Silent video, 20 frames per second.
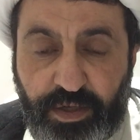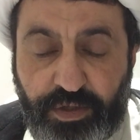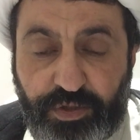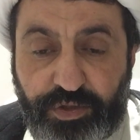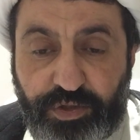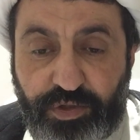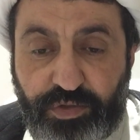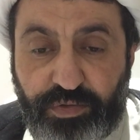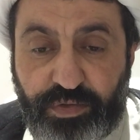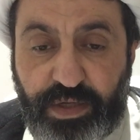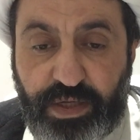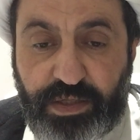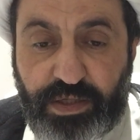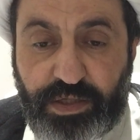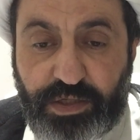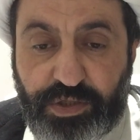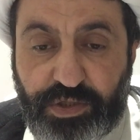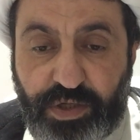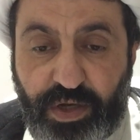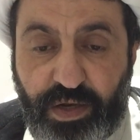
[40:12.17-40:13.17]
so that
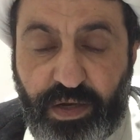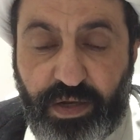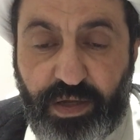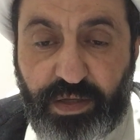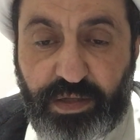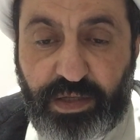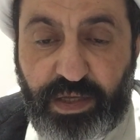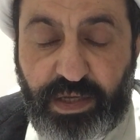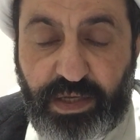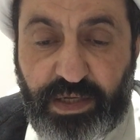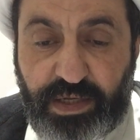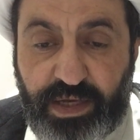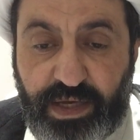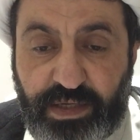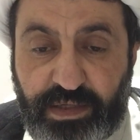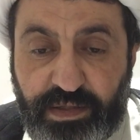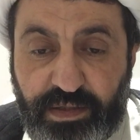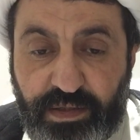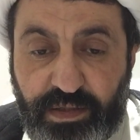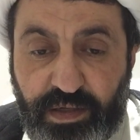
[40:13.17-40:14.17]
inshallah they
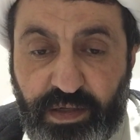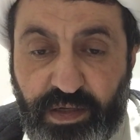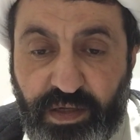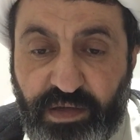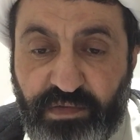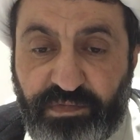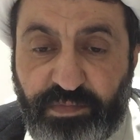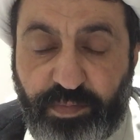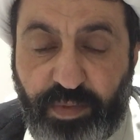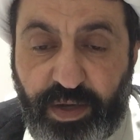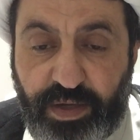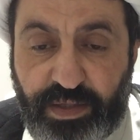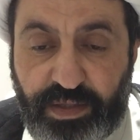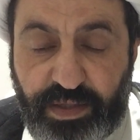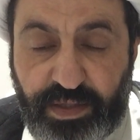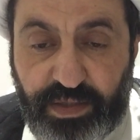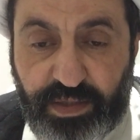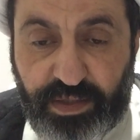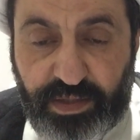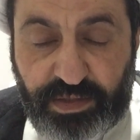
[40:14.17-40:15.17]
can live by
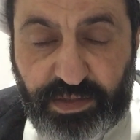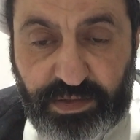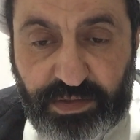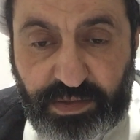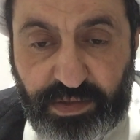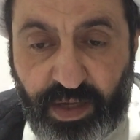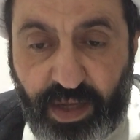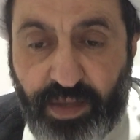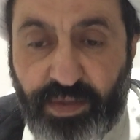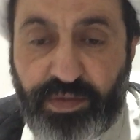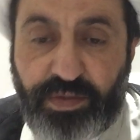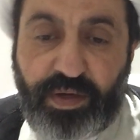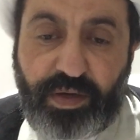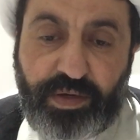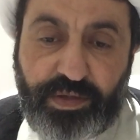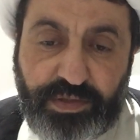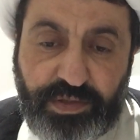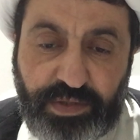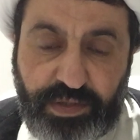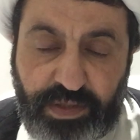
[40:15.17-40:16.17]
the
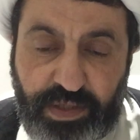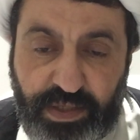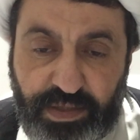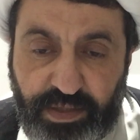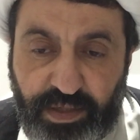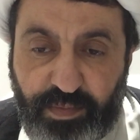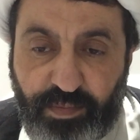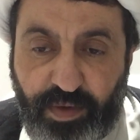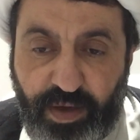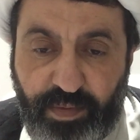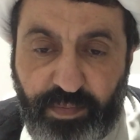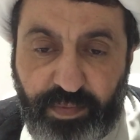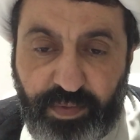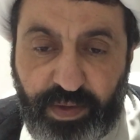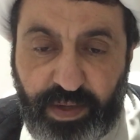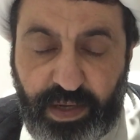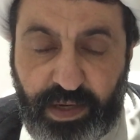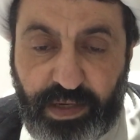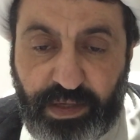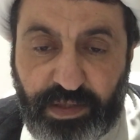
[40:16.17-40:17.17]
standards that Imam
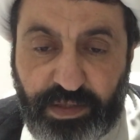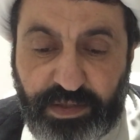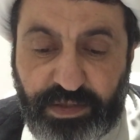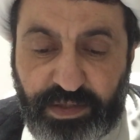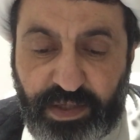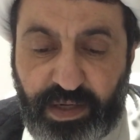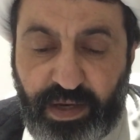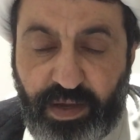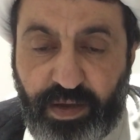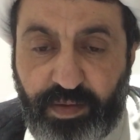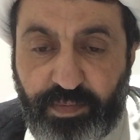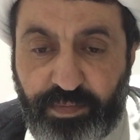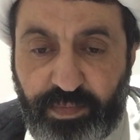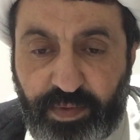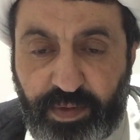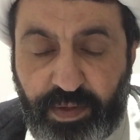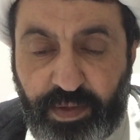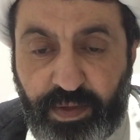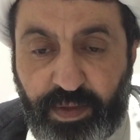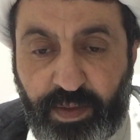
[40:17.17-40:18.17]
alayhi salam
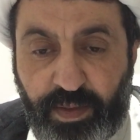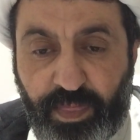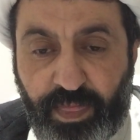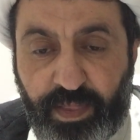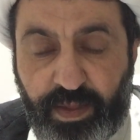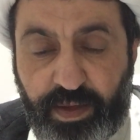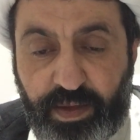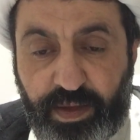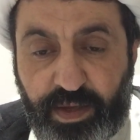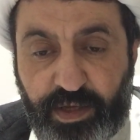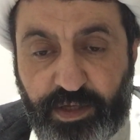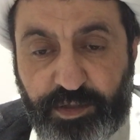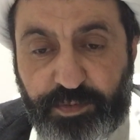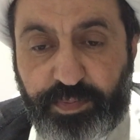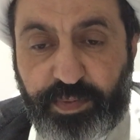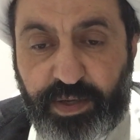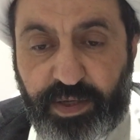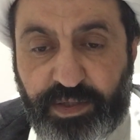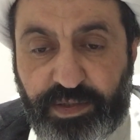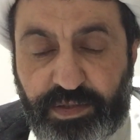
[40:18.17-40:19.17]

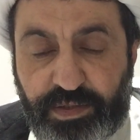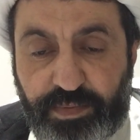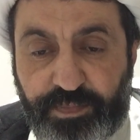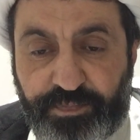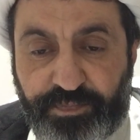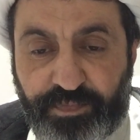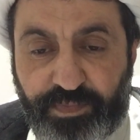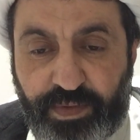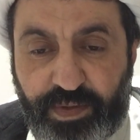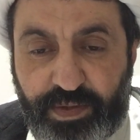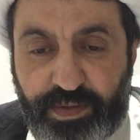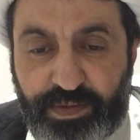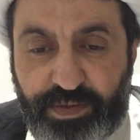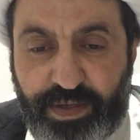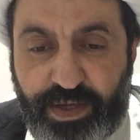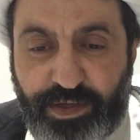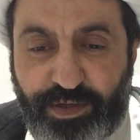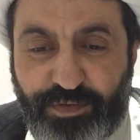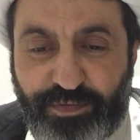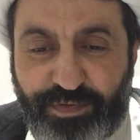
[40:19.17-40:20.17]
expects.
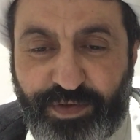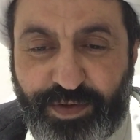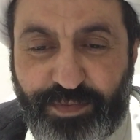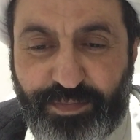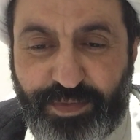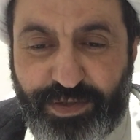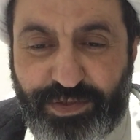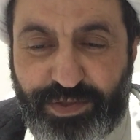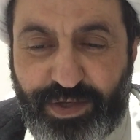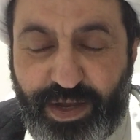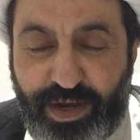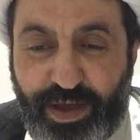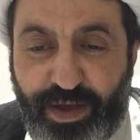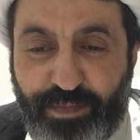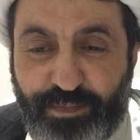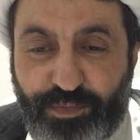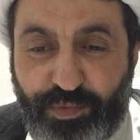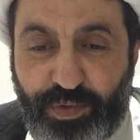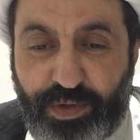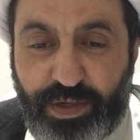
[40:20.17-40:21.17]
Thank you very much.
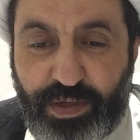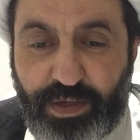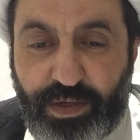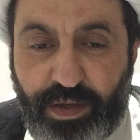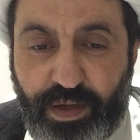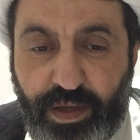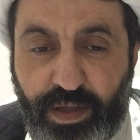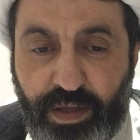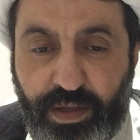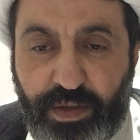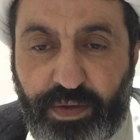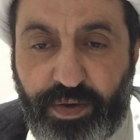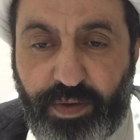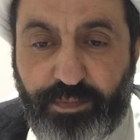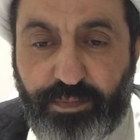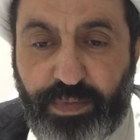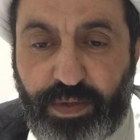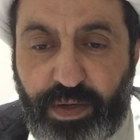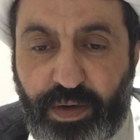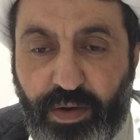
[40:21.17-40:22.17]
Alhamdulillah
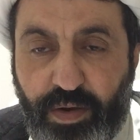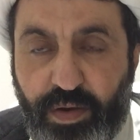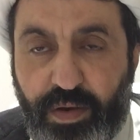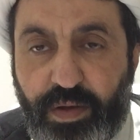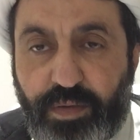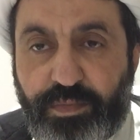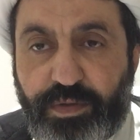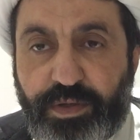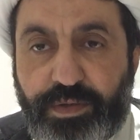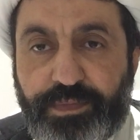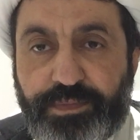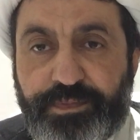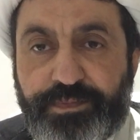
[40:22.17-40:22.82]
Rabbil Alameen.